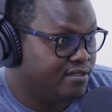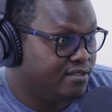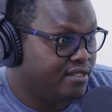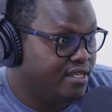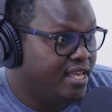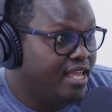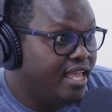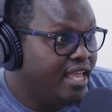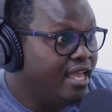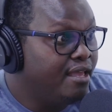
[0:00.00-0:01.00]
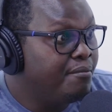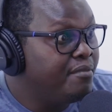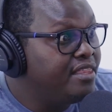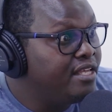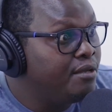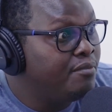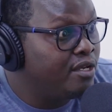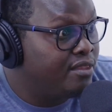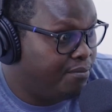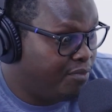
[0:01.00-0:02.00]
Yep. But they don't know how to
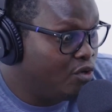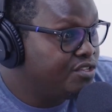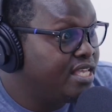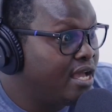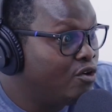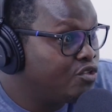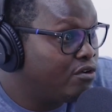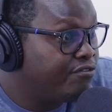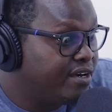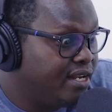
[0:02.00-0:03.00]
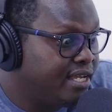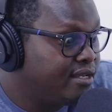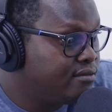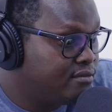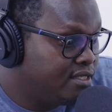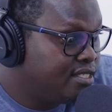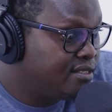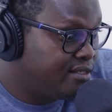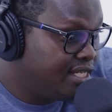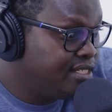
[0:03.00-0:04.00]
approach it. Because they are also afraid, like,
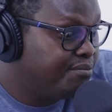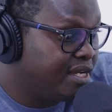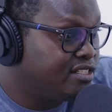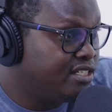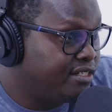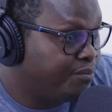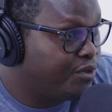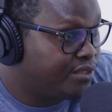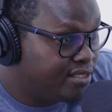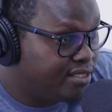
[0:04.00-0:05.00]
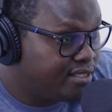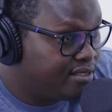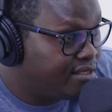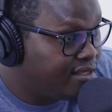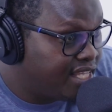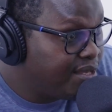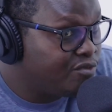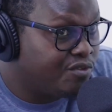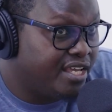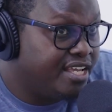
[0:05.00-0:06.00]
this lady might report them
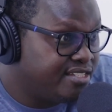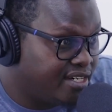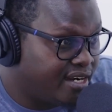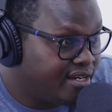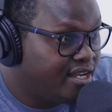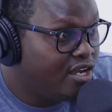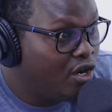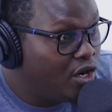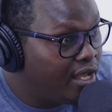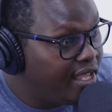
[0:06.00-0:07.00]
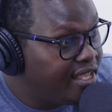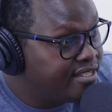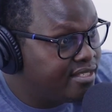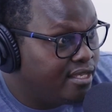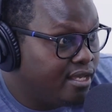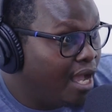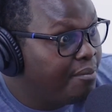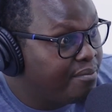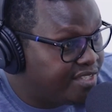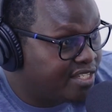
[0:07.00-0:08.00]
to the HR and say,
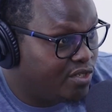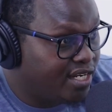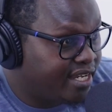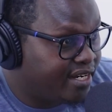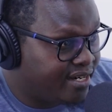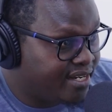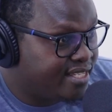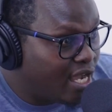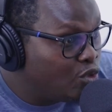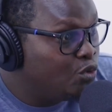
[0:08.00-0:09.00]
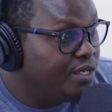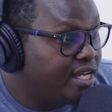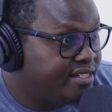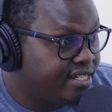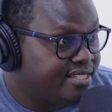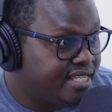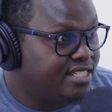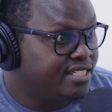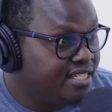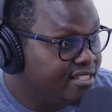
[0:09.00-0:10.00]
I'm sexually harassed. How do we address
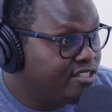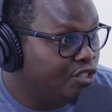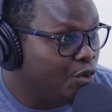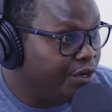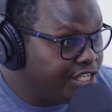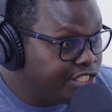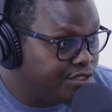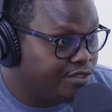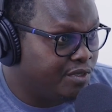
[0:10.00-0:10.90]
such, issues?